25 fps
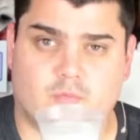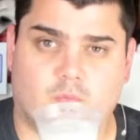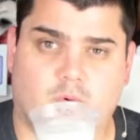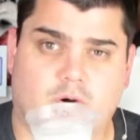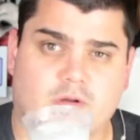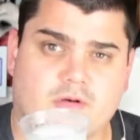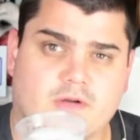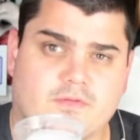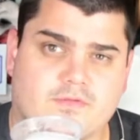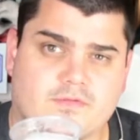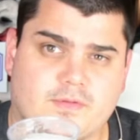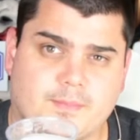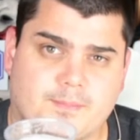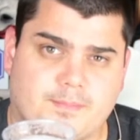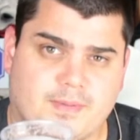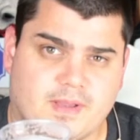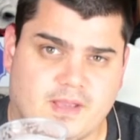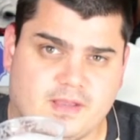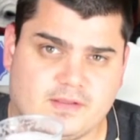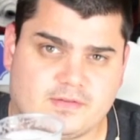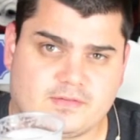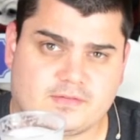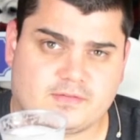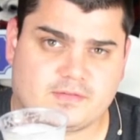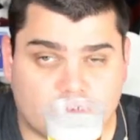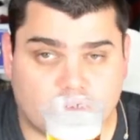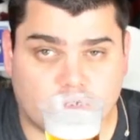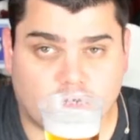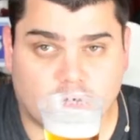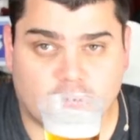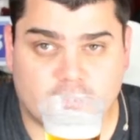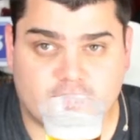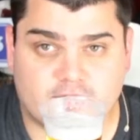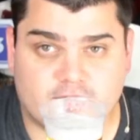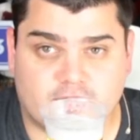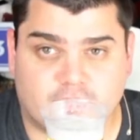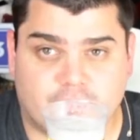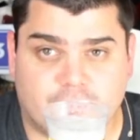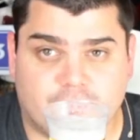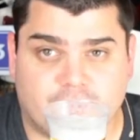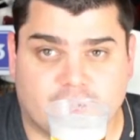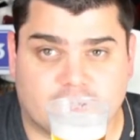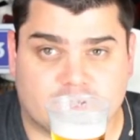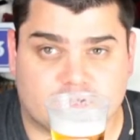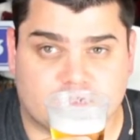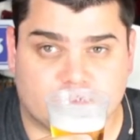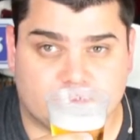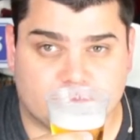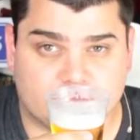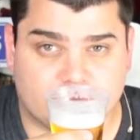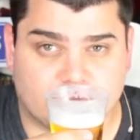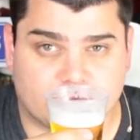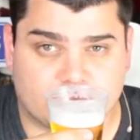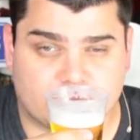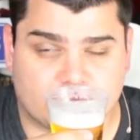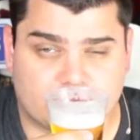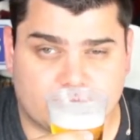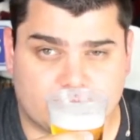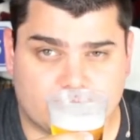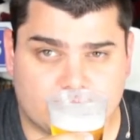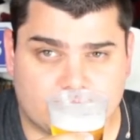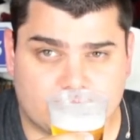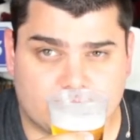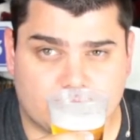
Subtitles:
one of the best cost effectiveness.